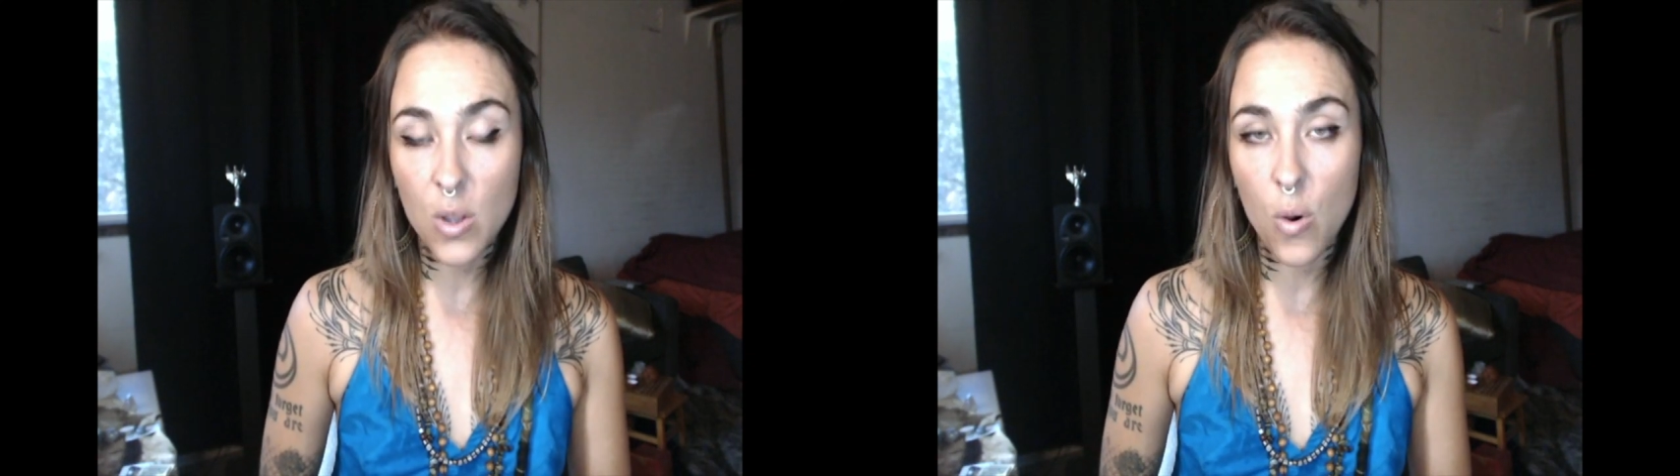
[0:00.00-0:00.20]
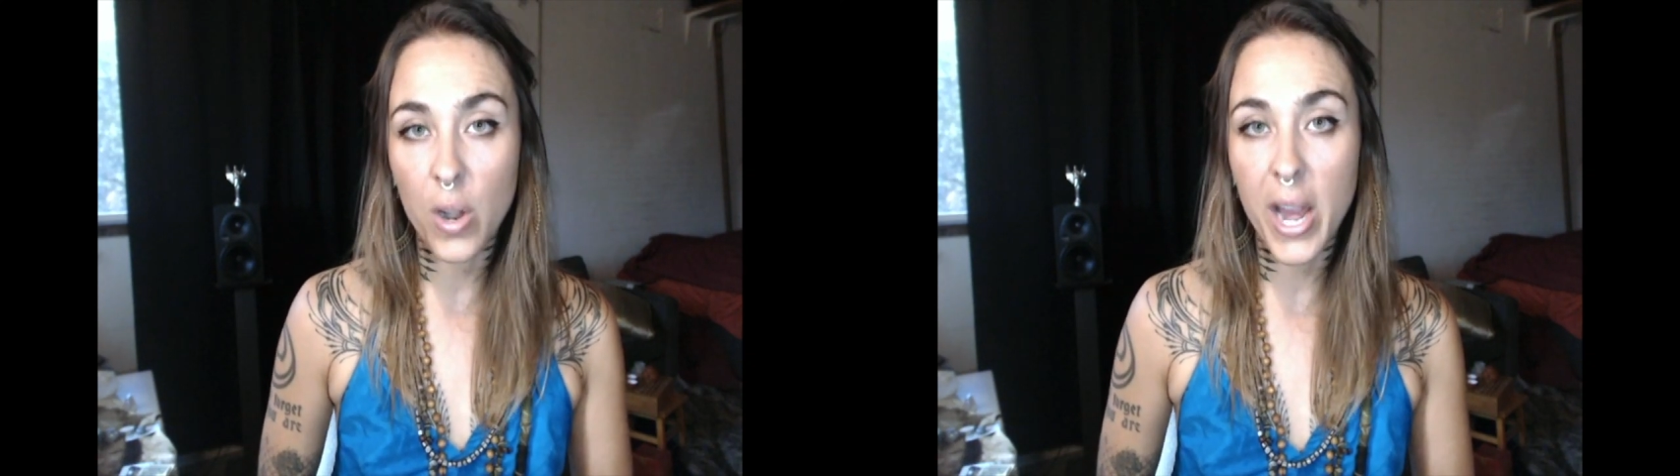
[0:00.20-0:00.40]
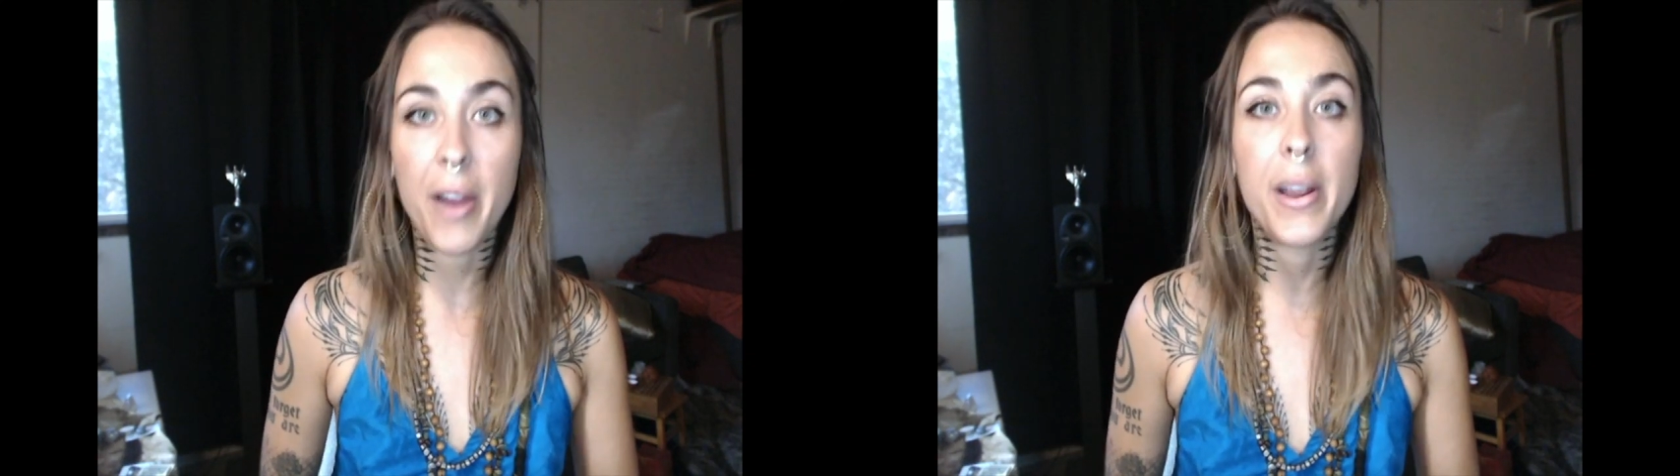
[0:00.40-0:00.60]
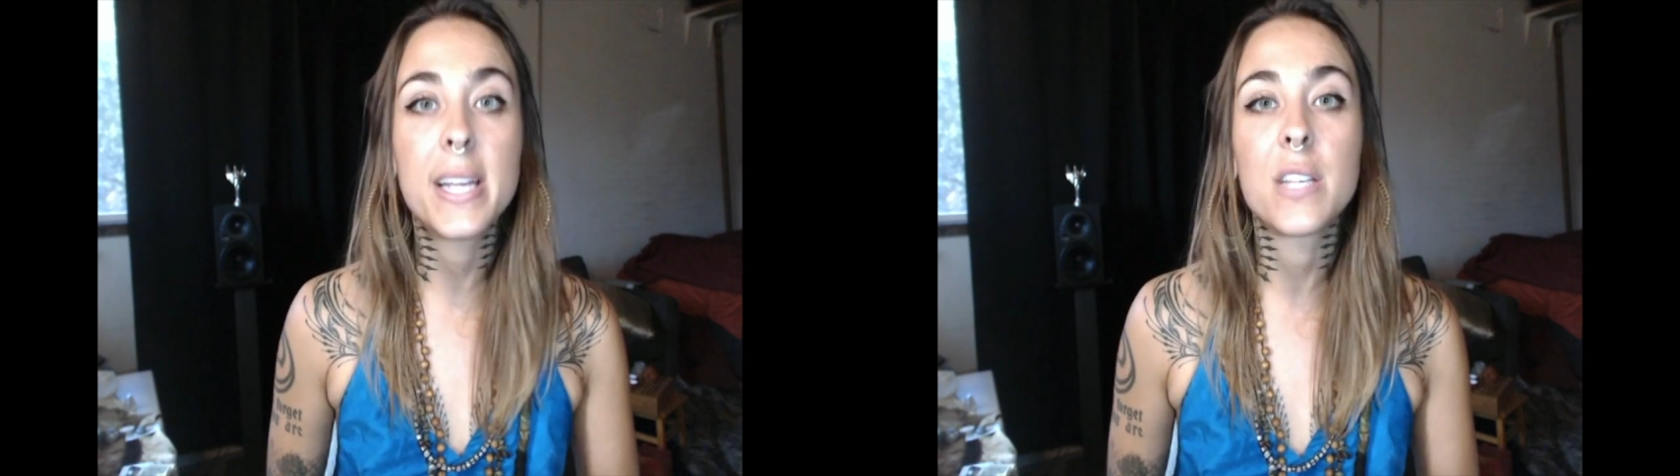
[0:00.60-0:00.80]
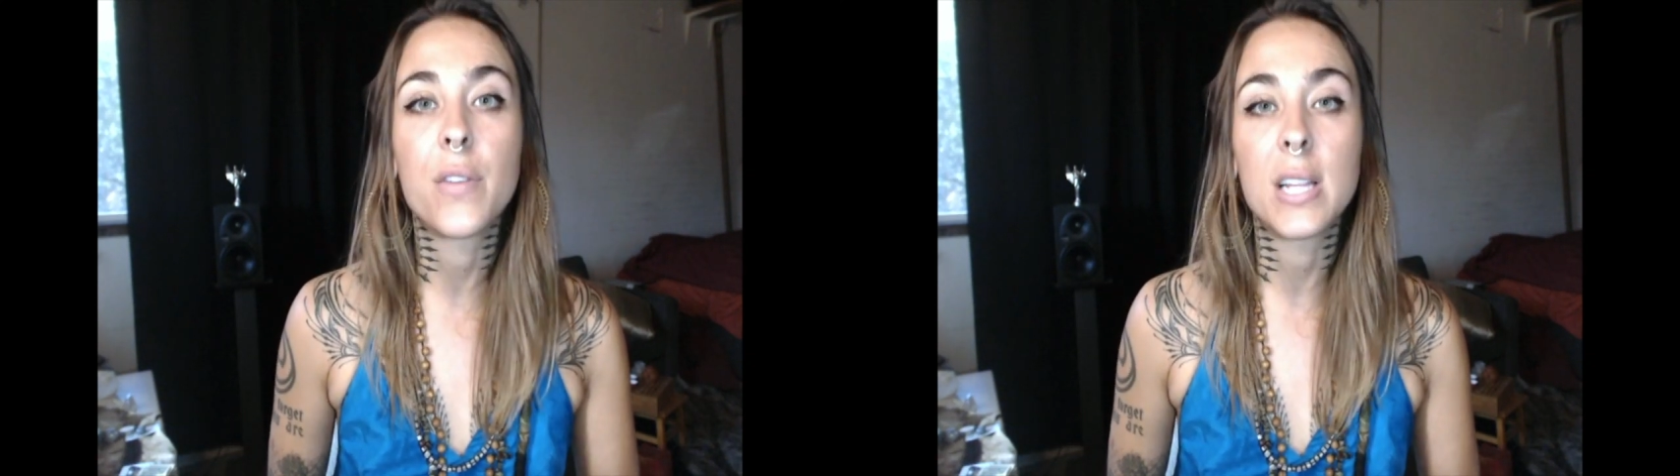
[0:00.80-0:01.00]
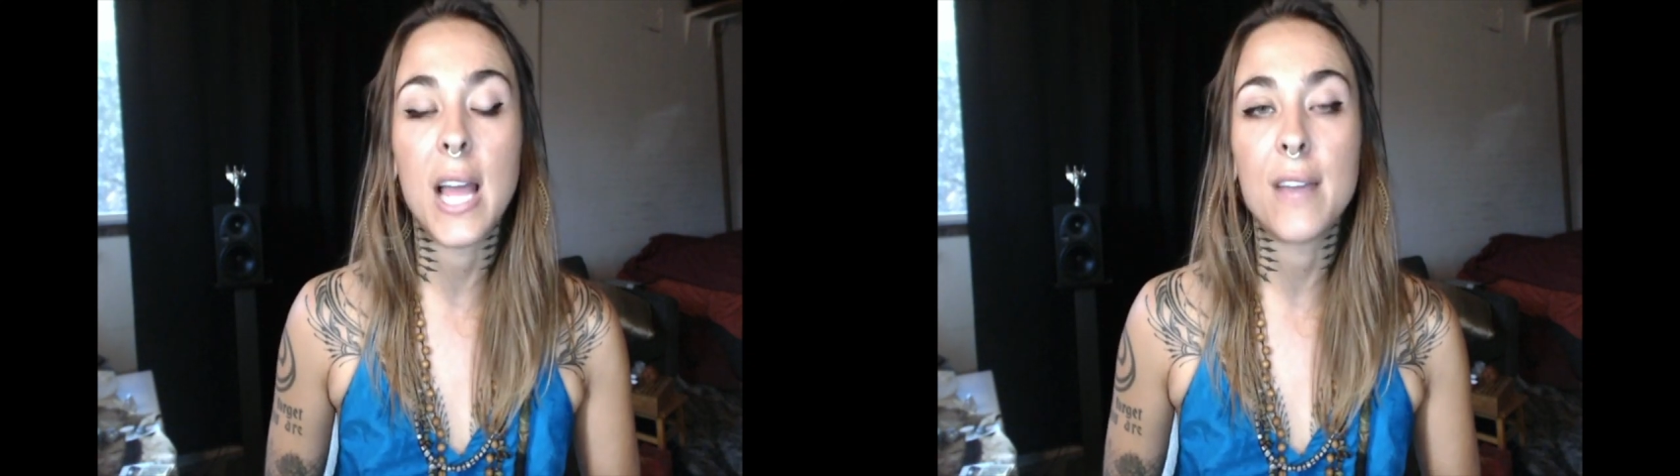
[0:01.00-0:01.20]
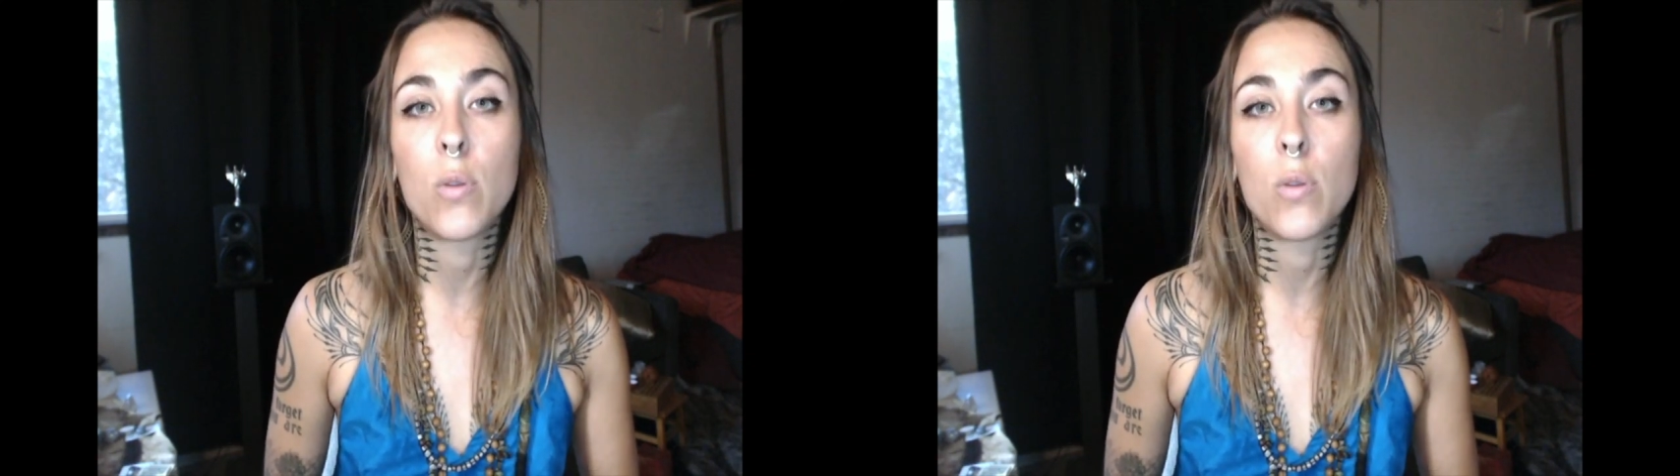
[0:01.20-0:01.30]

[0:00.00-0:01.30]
or areas of our life